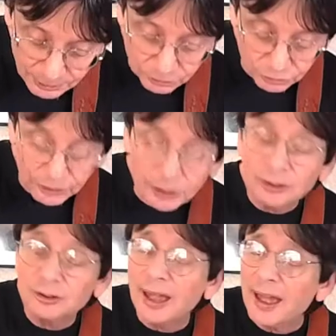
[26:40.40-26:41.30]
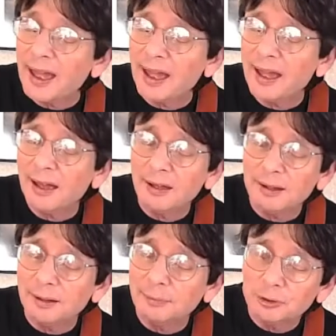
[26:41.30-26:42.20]
Singing
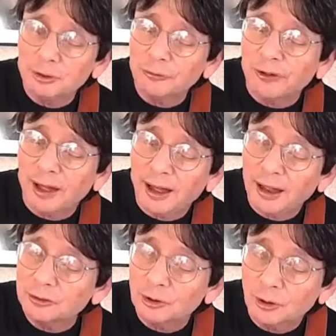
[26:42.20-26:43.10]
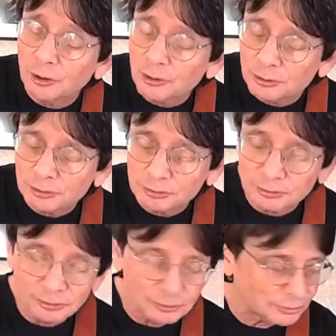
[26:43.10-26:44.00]
damned if I don't,
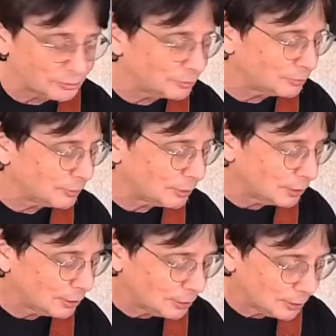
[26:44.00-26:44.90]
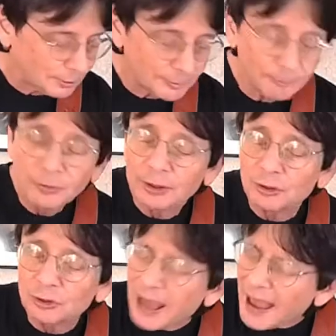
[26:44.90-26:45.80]

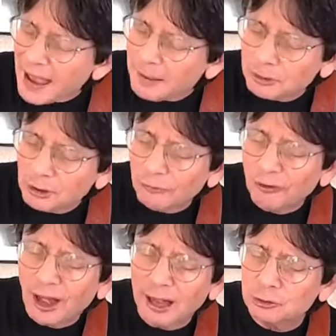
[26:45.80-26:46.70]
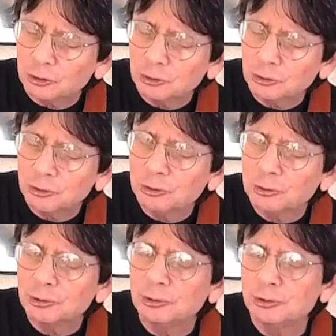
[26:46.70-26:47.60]
and damned if I
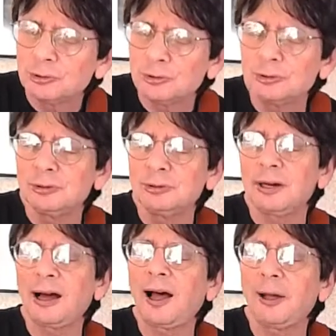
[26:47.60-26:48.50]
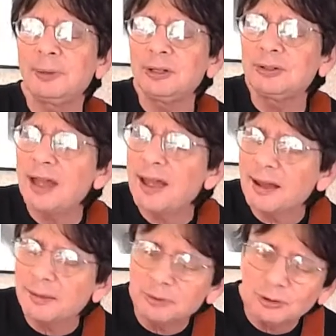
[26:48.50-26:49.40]
do. I'll be
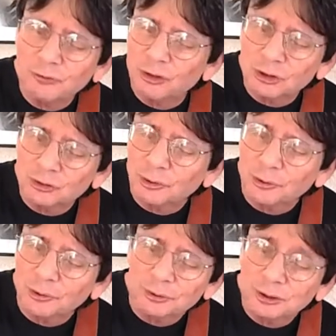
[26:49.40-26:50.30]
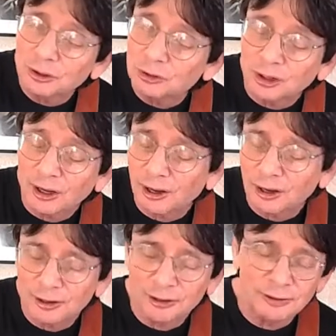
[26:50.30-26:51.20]
damned if this old
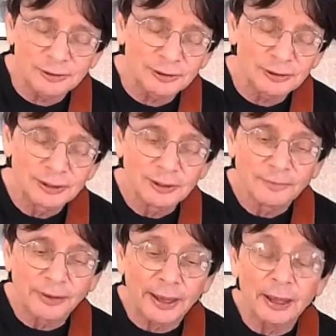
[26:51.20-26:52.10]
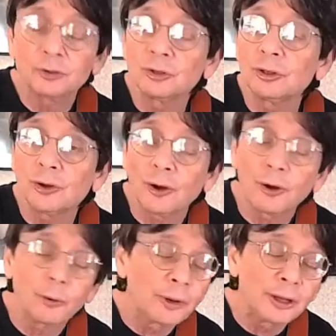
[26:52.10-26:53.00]
guitar hasn't
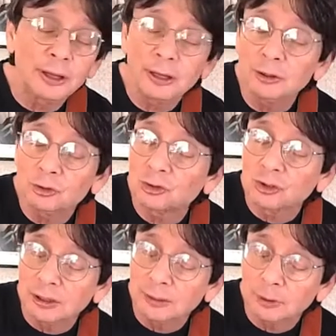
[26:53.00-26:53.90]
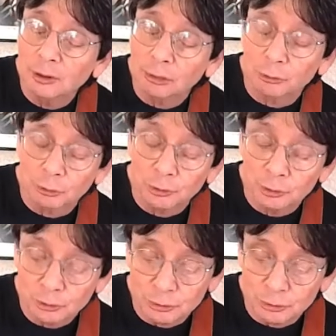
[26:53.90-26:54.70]
always seen me through.